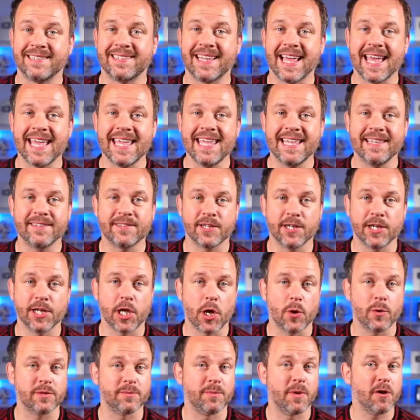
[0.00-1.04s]
Today, he's going to
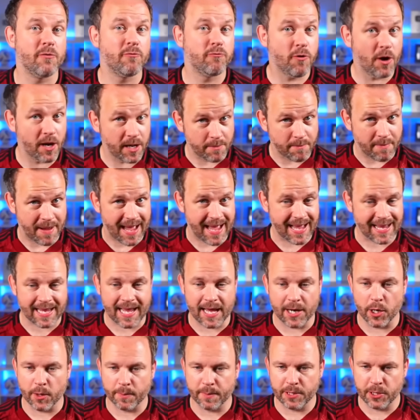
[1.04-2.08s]
go as my right-back,
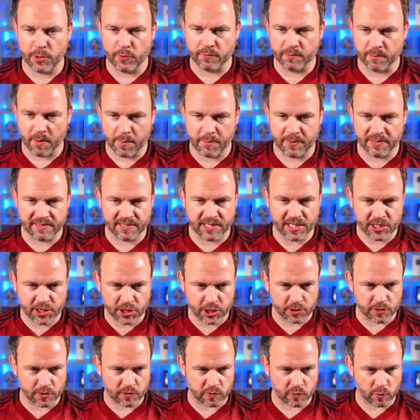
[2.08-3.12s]
and I'm going to use my
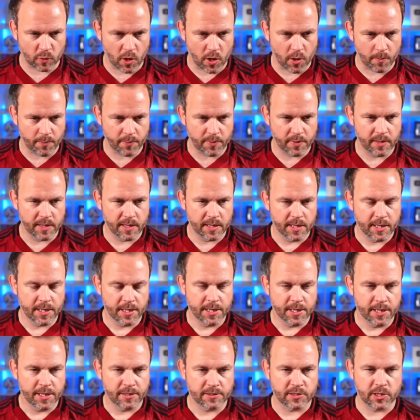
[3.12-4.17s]
position swap
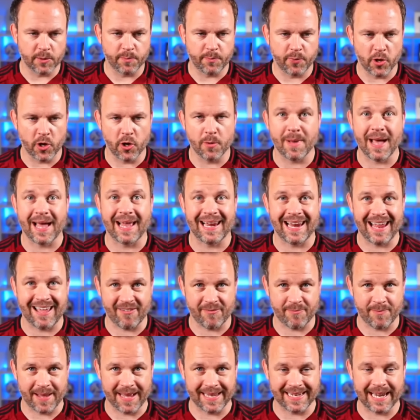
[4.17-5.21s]
to put him at
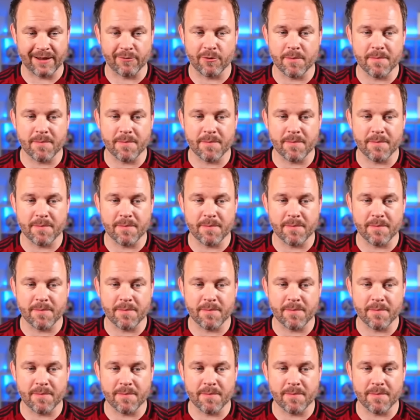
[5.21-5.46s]
left-back. Now,